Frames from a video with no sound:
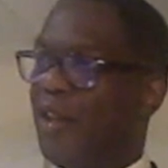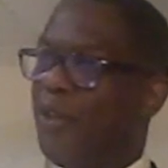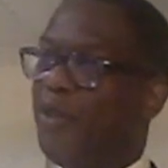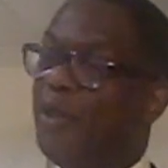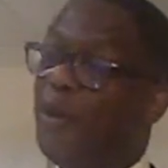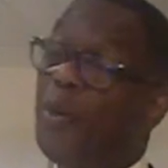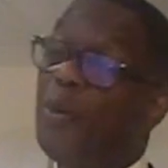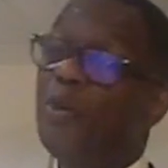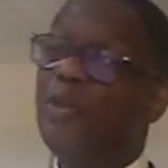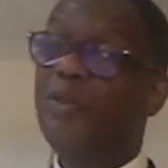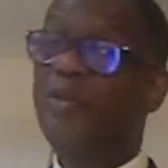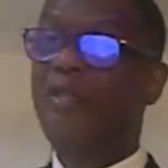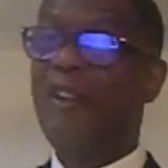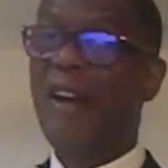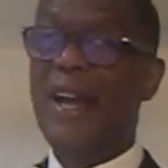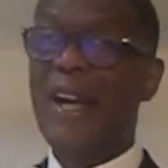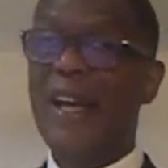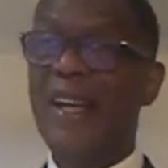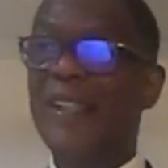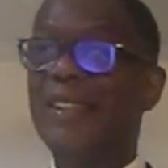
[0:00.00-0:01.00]
those
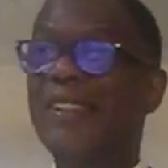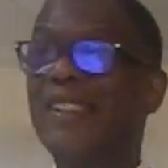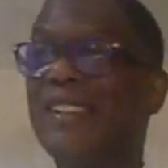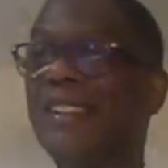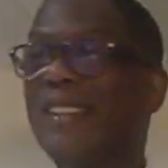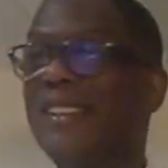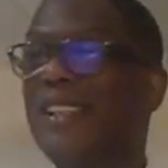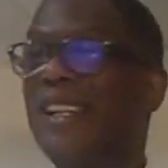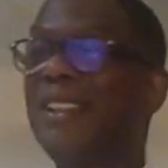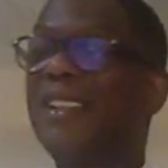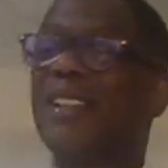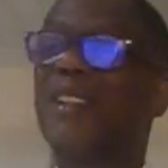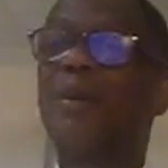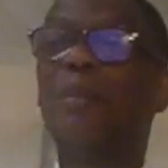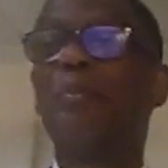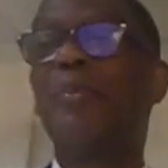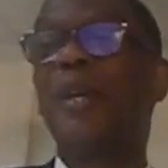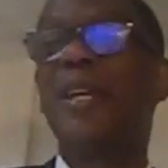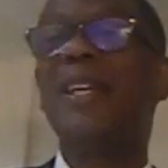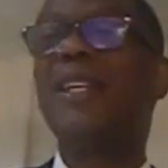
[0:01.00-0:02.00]
vines, instead of
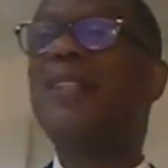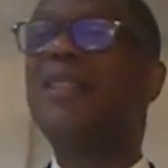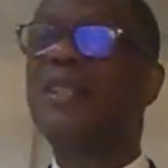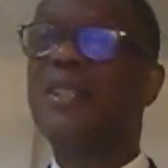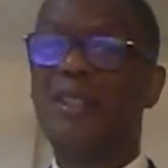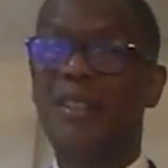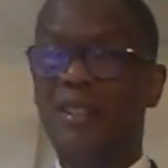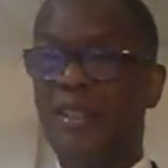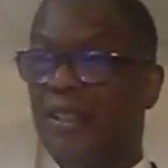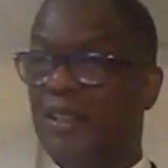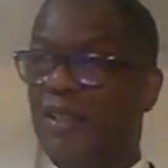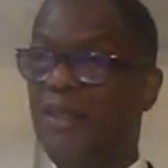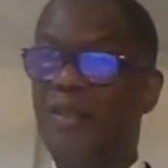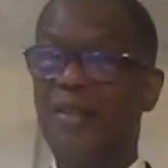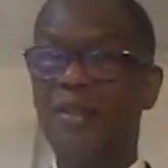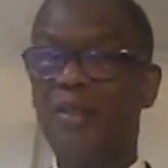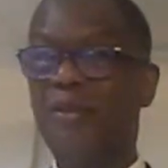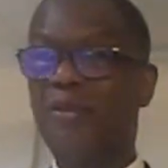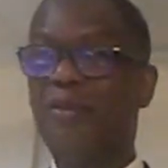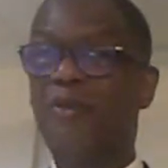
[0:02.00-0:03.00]
competing
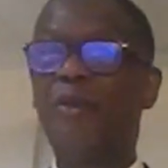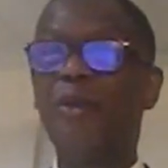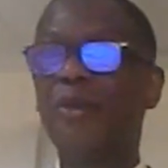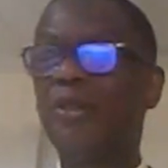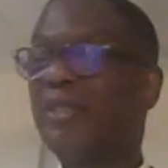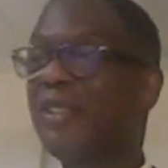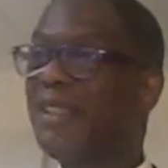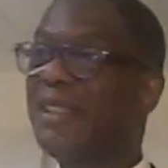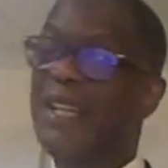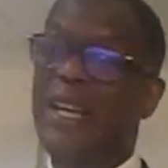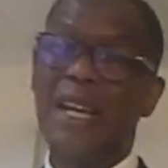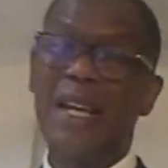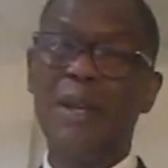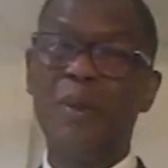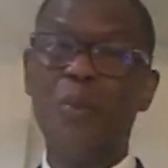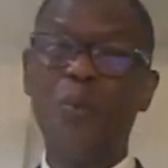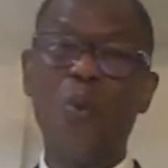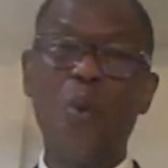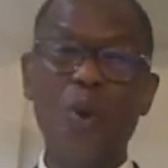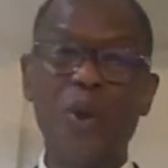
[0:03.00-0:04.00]
for the
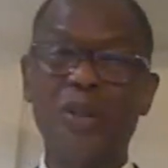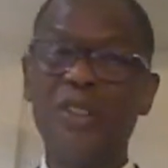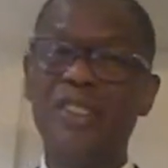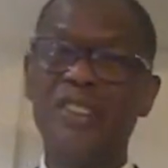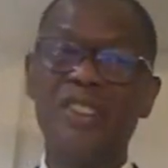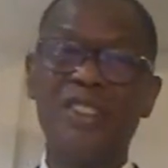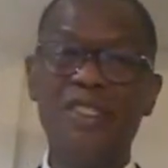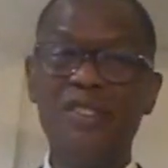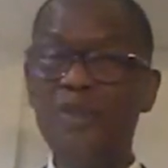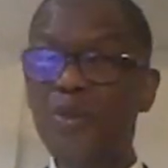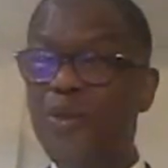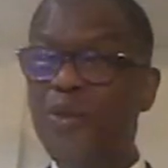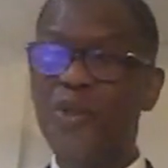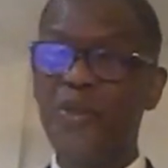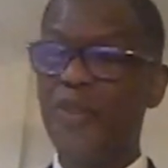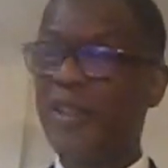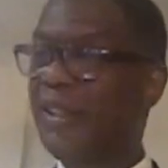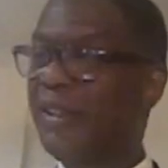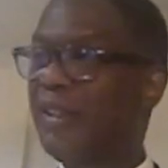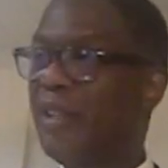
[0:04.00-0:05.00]
same waters and
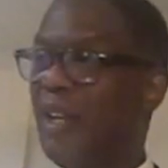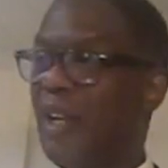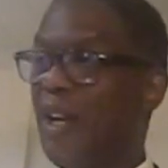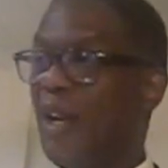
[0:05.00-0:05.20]
nutrients,